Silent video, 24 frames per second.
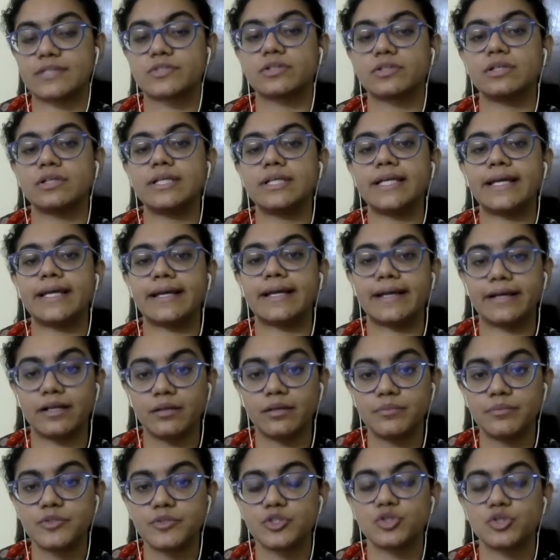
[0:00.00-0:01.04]
really
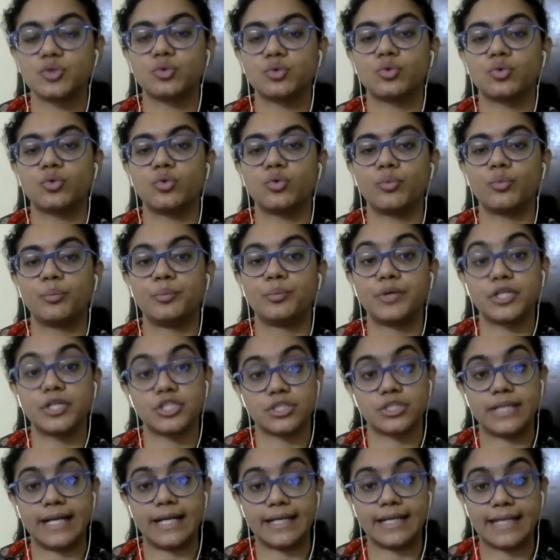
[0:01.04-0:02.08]
helped to bridge
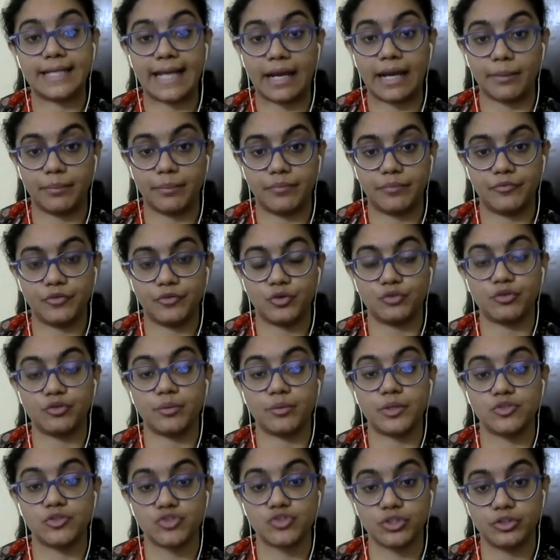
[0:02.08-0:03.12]
that gap. From
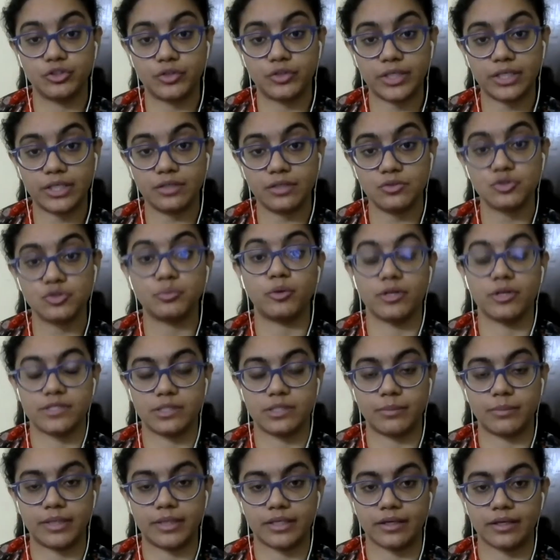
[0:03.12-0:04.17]
engineering to policy
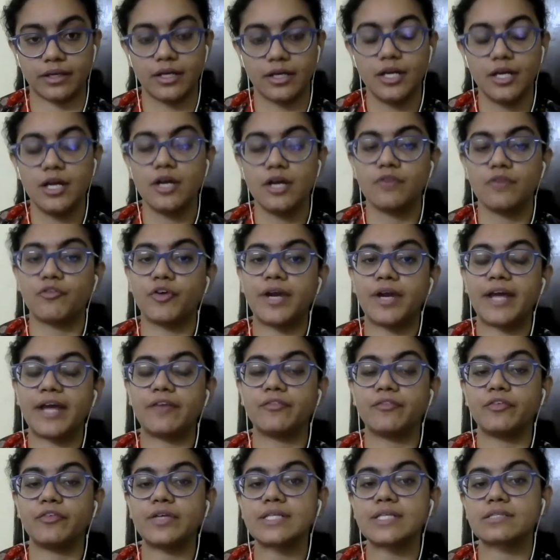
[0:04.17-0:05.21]
making. For
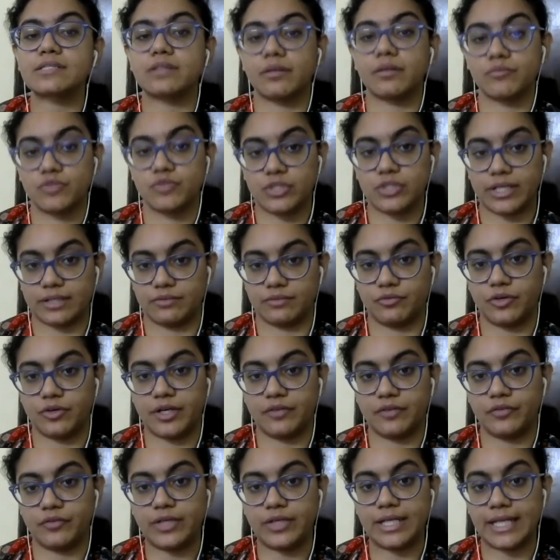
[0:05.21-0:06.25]
every subject, for
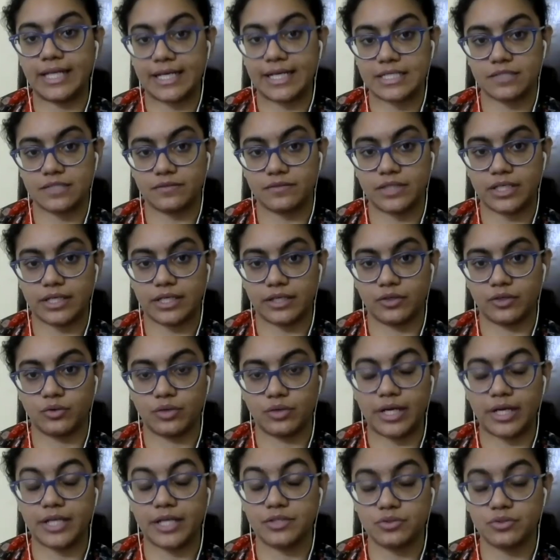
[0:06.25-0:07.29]
every elective that I
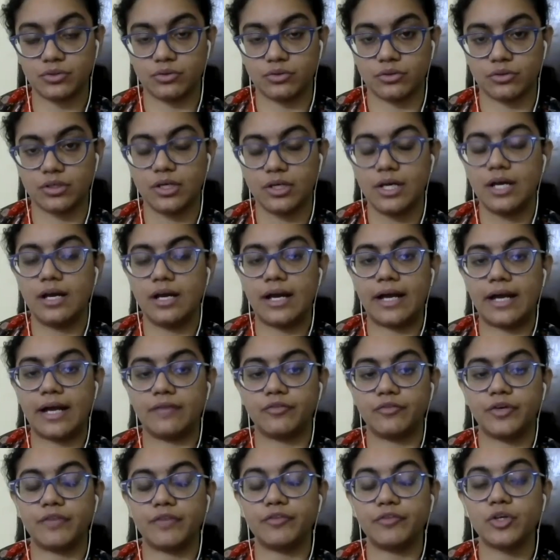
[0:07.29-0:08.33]
took, and
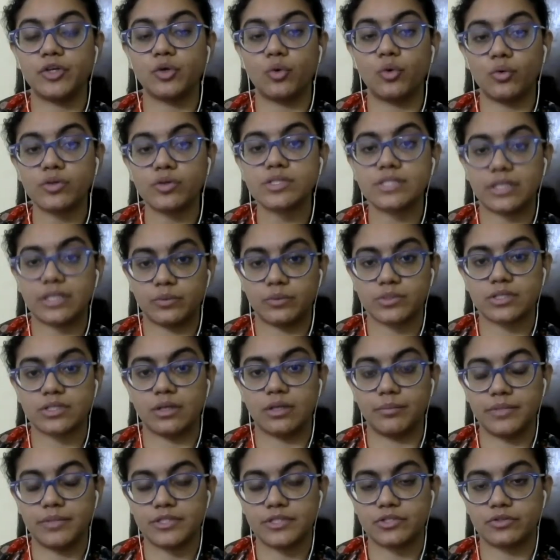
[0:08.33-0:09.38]
for every course that was
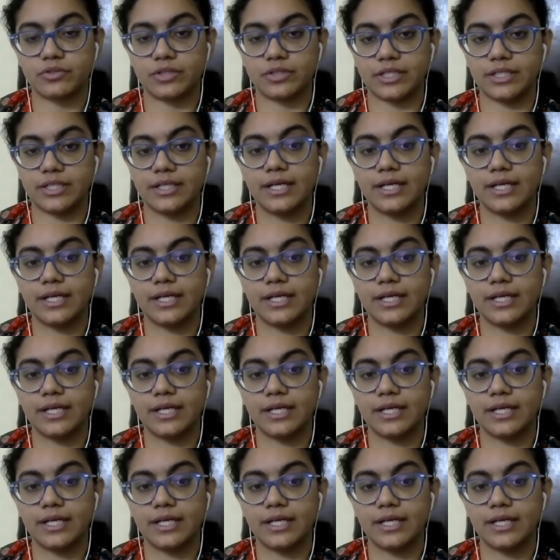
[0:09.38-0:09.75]
compulsory,